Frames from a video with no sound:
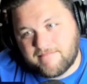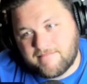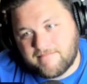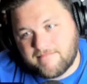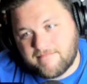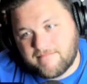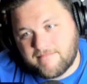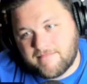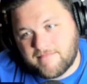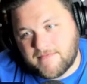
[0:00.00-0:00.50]

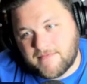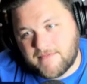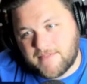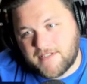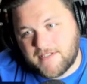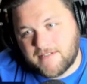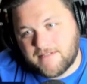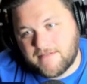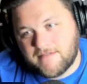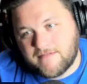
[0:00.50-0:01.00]

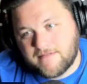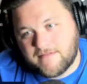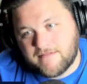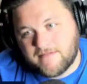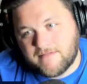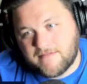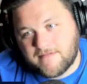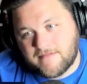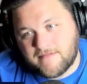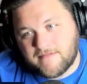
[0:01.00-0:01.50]

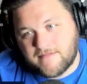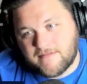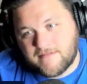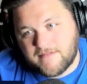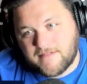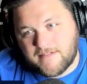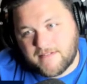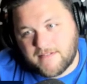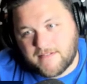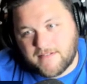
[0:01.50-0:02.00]

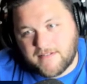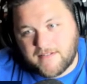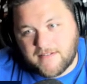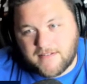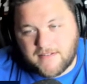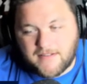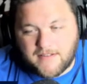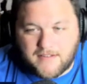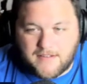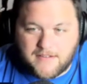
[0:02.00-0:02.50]

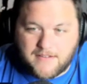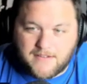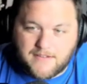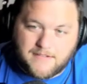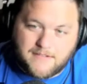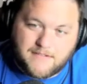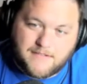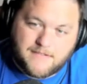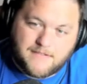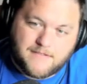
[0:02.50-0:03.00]

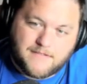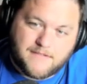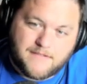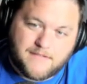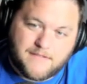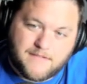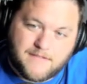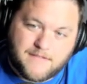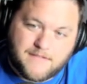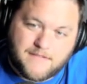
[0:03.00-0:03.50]

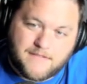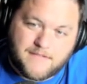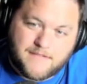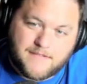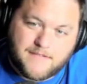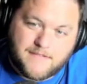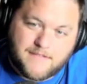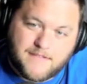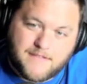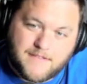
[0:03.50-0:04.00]

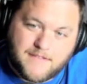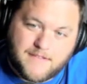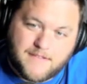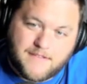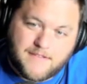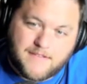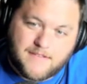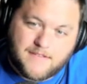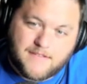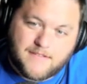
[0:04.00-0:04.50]

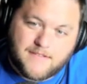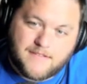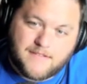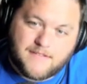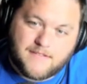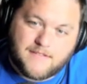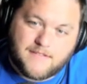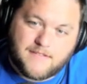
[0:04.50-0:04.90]
(not speaking)